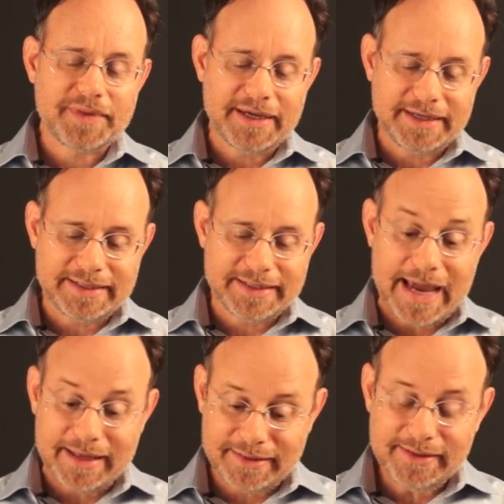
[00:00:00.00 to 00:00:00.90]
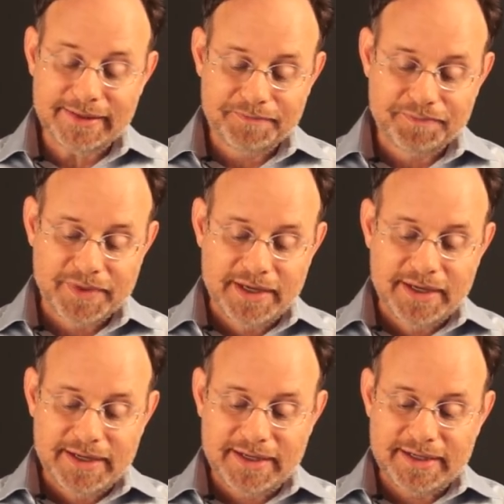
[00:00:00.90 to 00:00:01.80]
Catholic.
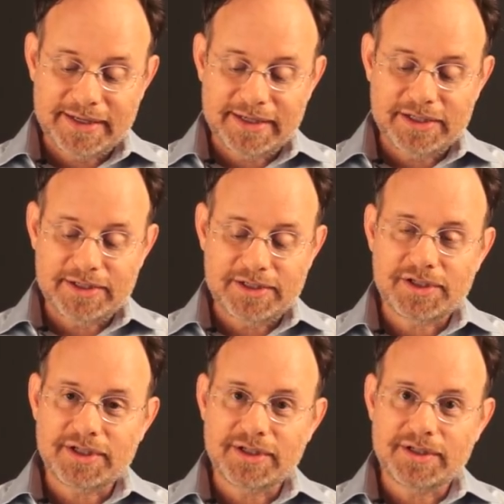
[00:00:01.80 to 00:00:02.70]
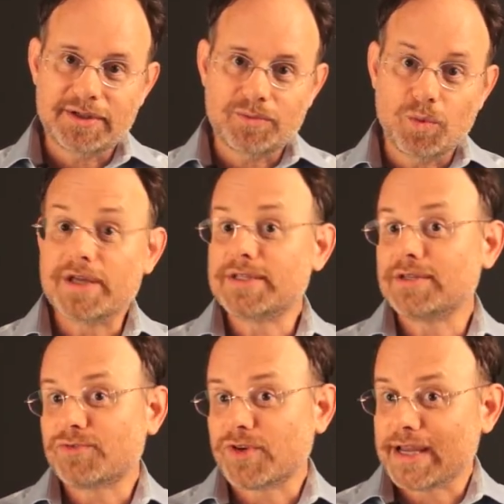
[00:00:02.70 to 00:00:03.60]
She was
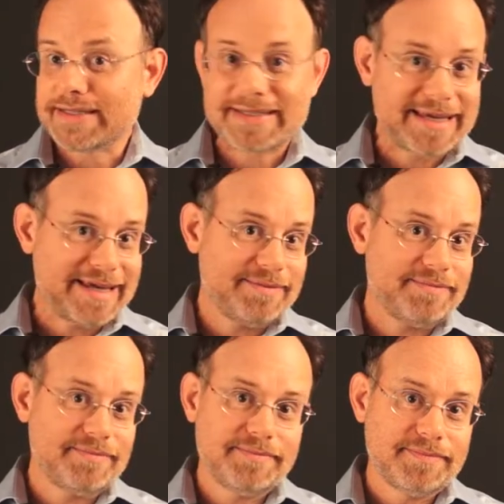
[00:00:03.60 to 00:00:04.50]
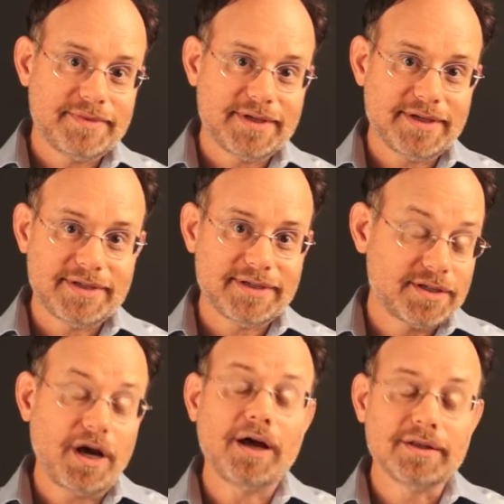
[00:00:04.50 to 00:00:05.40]
in France, came to
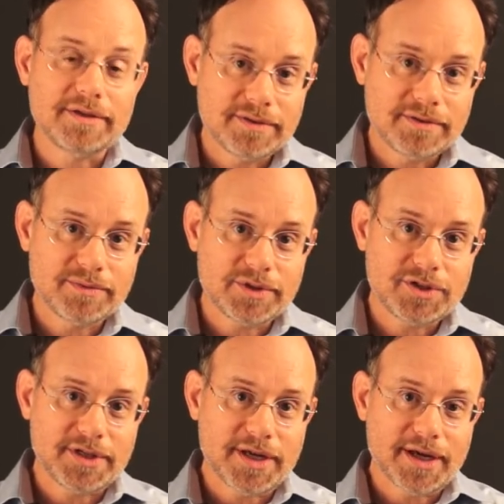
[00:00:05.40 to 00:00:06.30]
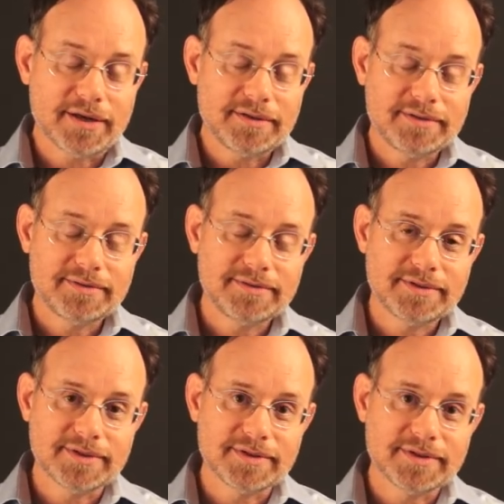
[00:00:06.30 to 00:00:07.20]
Scotland, which she had
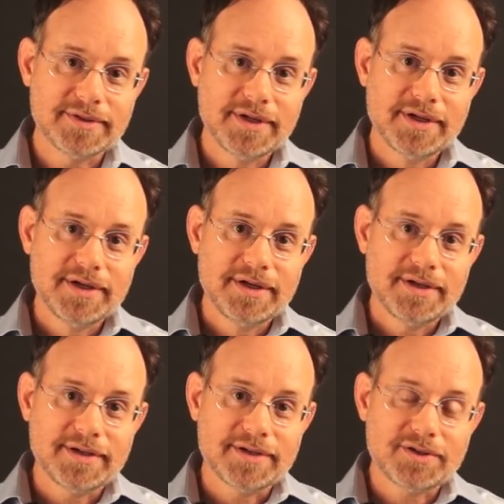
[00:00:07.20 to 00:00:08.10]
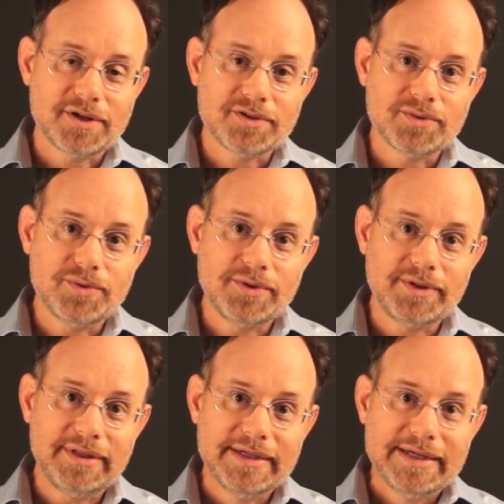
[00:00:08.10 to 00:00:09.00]
sought to
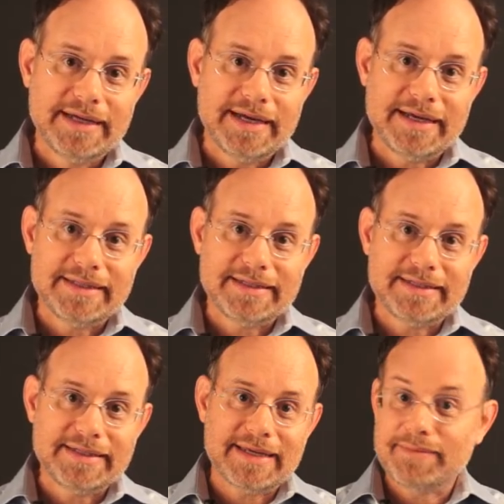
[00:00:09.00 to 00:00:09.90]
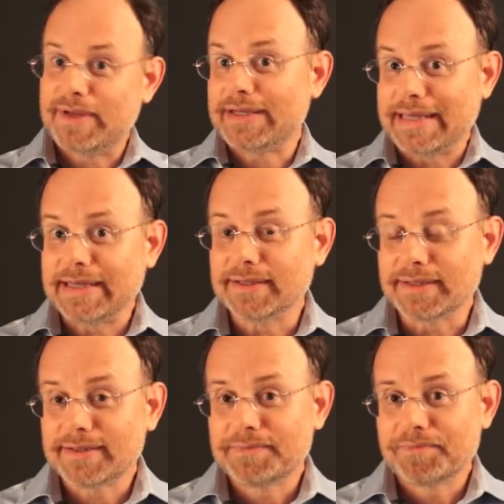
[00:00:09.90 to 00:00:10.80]
rule, and then came down to
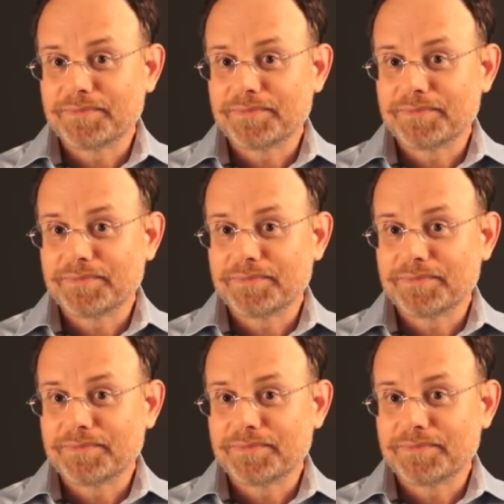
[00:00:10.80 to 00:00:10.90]
England.